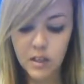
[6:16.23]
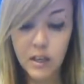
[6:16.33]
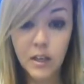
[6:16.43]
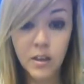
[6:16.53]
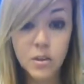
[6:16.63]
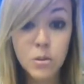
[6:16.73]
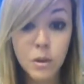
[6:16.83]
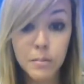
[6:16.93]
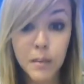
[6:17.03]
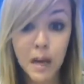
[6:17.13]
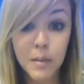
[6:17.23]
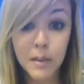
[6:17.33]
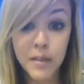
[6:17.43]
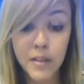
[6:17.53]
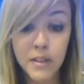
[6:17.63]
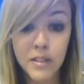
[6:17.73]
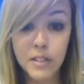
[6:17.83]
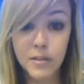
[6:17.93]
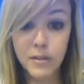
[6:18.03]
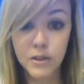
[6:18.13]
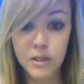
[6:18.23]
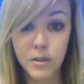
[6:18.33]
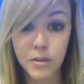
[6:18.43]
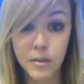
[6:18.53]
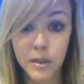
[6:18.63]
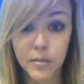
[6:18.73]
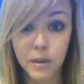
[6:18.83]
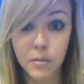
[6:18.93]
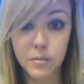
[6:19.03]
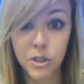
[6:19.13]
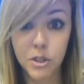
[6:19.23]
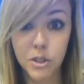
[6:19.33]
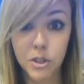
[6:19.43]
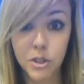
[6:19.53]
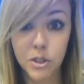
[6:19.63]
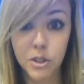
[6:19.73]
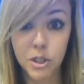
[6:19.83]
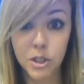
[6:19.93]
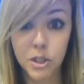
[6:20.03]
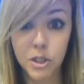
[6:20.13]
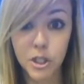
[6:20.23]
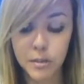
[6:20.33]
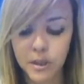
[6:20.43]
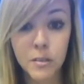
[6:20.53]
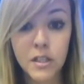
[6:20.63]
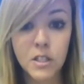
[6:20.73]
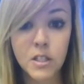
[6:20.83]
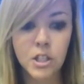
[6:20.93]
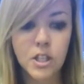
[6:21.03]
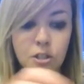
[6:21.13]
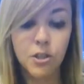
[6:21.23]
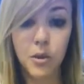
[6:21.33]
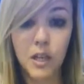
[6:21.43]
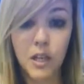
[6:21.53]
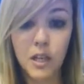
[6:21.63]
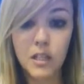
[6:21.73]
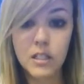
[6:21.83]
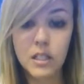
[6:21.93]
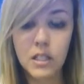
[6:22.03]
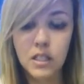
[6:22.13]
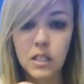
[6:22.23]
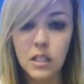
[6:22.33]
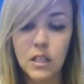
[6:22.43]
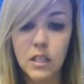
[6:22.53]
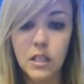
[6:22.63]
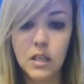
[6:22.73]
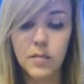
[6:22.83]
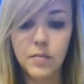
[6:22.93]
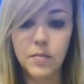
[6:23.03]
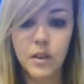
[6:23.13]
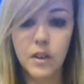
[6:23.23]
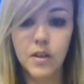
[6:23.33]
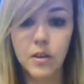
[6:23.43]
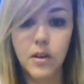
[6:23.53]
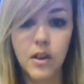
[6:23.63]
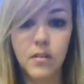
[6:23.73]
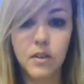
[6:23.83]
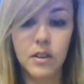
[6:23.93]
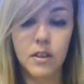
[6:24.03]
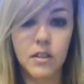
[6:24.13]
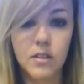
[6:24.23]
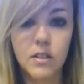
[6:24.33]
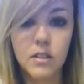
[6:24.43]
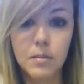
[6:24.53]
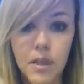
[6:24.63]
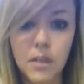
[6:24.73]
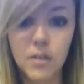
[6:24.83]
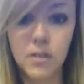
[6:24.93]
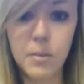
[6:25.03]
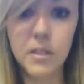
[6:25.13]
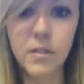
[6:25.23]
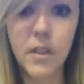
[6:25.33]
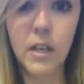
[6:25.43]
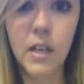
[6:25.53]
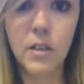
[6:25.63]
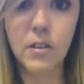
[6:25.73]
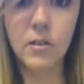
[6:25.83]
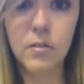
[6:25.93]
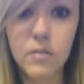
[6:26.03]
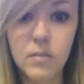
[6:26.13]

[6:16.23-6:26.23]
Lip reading: Here is where my method differs a little bit from Jamberry's method. So Jamberry suggests you heat it. I know you can't really see my heater. Let me see if I can angle.